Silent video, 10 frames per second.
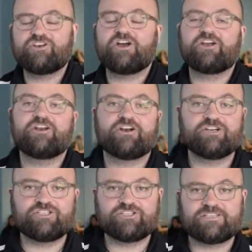You're not going to
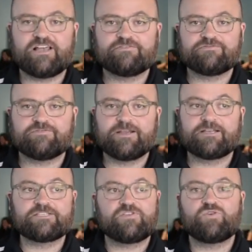hurt yourself, right?
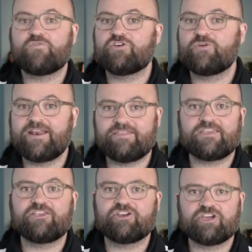Because if you overdo
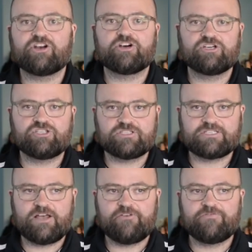anything, you're going to hurt
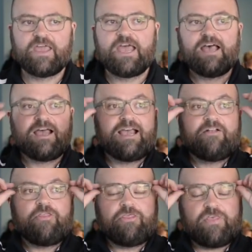yourself.
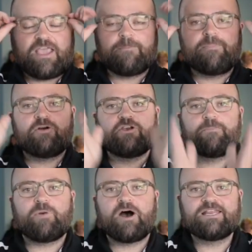Think about your
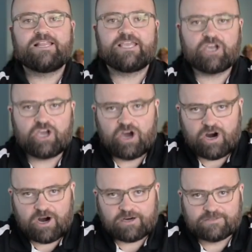body like a
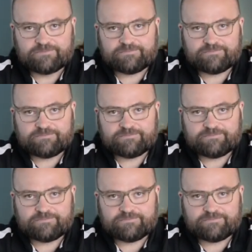car.